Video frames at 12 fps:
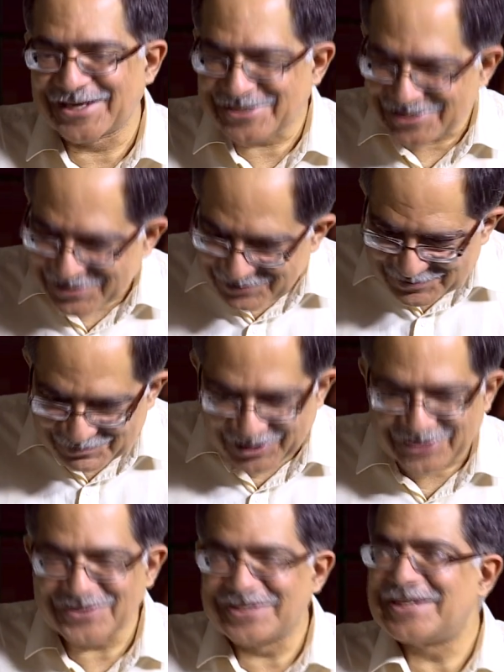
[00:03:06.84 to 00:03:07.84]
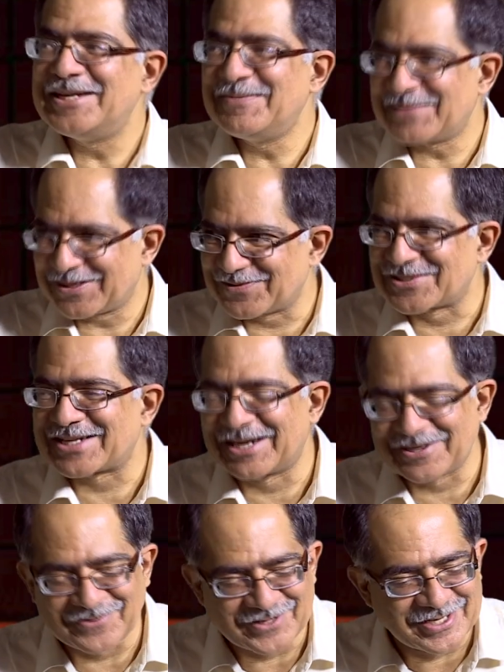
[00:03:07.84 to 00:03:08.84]
elections, I was part of the team that was
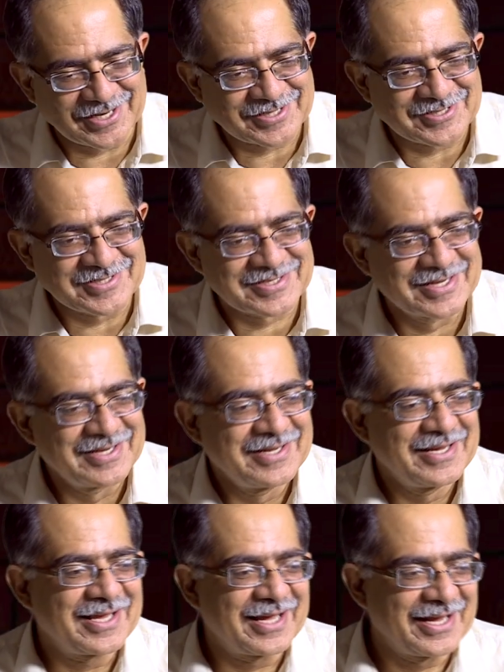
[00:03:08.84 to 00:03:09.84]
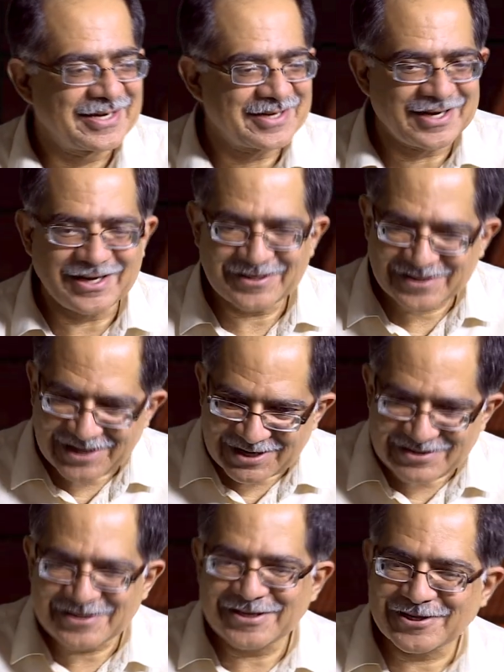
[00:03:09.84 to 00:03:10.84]
standing for elections and our
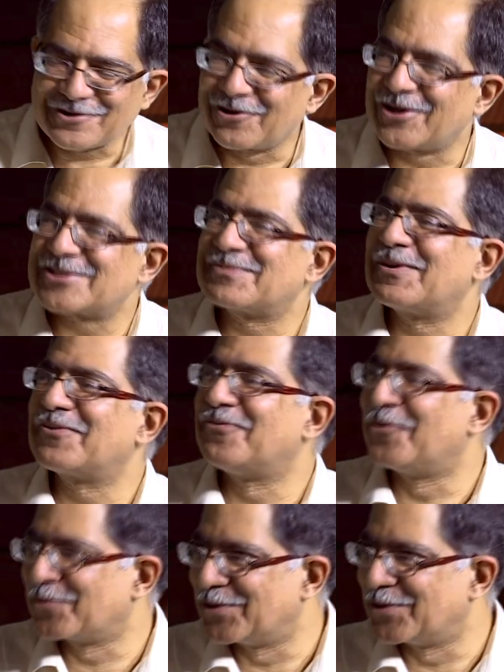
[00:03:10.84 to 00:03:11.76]
candidate lost by four